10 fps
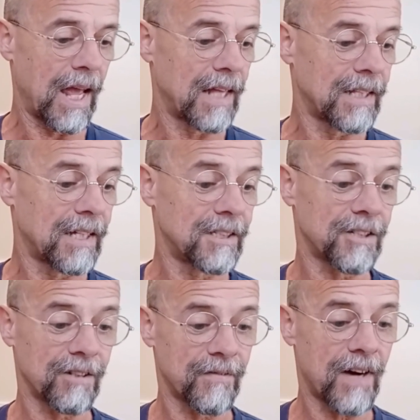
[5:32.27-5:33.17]
and then
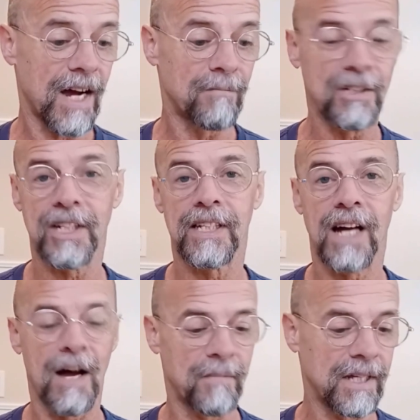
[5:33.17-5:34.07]
certified machine
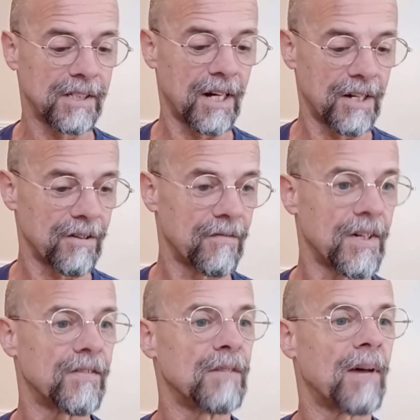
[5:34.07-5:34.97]
copy is
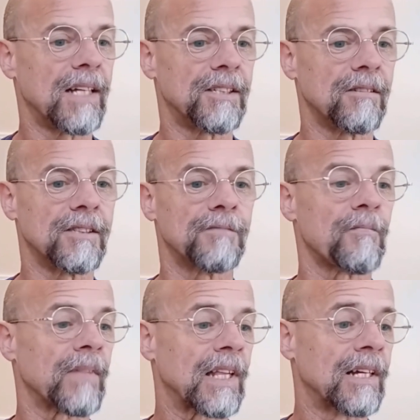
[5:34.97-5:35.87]
150 pesos.
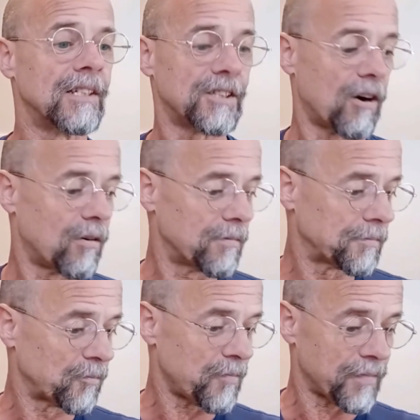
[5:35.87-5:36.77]

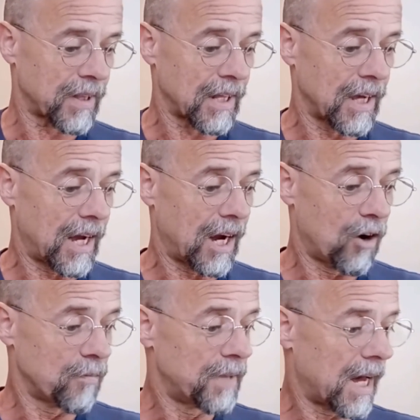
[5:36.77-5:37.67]
So,
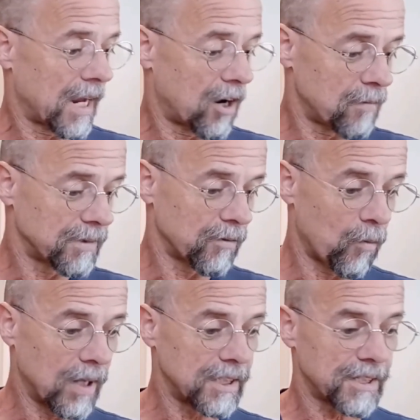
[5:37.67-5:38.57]
hope that helps.
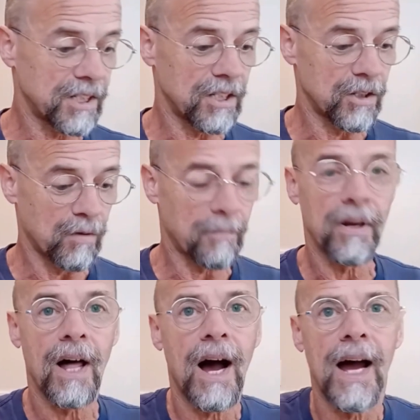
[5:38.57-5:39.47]
Once you
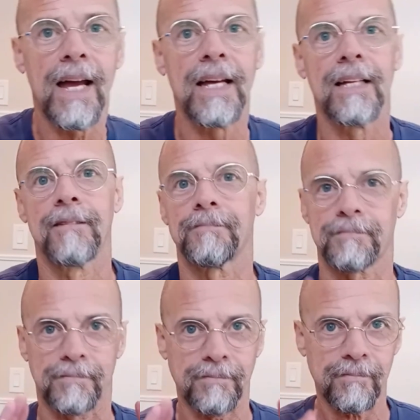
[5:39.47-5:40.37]
apply,
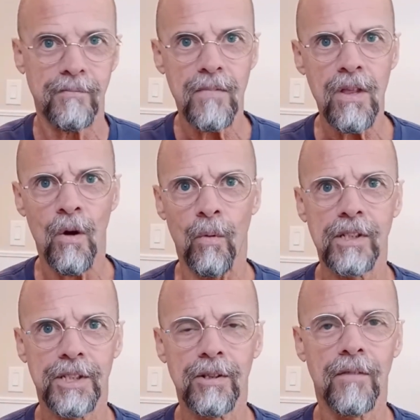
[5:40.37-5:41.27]

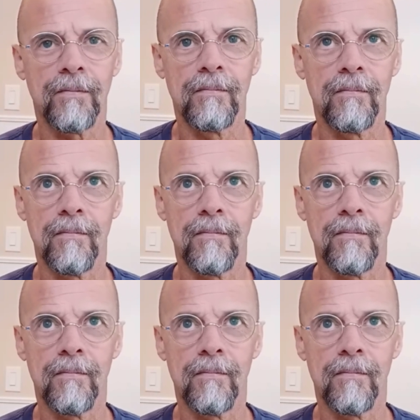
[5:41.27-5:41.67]
once you have